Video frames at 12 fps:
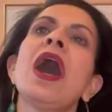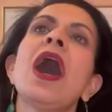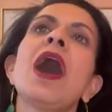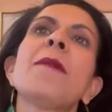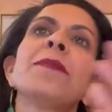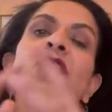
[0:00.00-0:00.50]

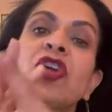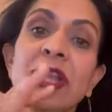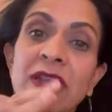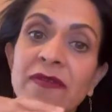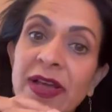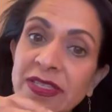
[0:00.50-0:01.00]
you're
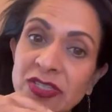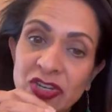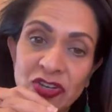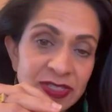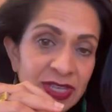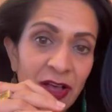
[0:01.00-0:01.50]
going to invest
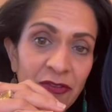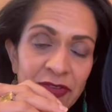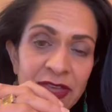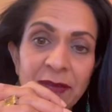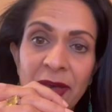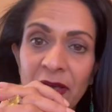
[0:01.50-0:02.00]
in yourself,
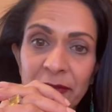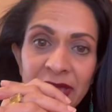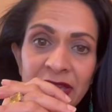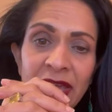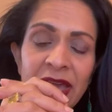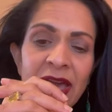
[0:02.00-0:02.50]
email
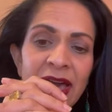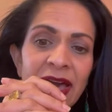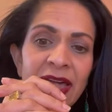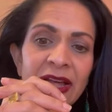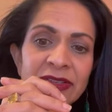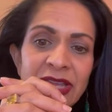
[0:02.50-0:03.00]
me
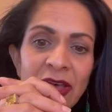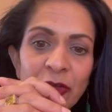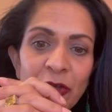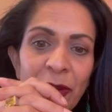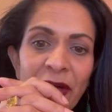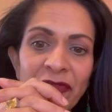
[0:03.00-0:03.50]
and I'll
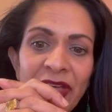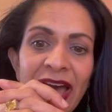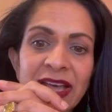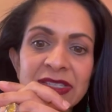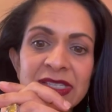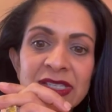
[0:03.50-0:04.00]
tell you about
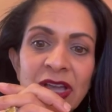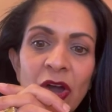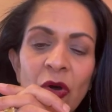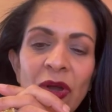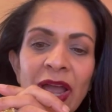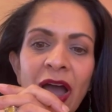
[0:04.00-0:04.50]
that.
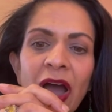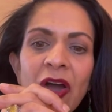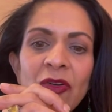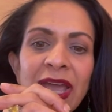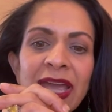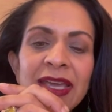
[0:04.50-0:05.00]
So,
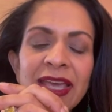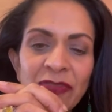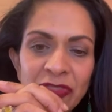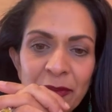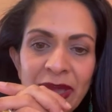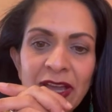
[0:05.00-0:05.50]
okay,
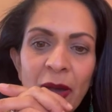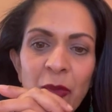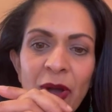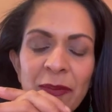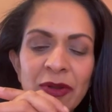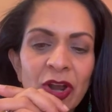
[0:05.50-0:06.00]
get the
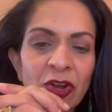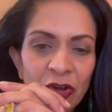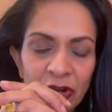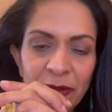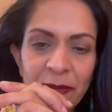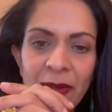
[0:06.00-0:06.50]
makeup webinar.
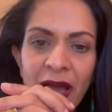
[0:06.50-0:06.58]
Go to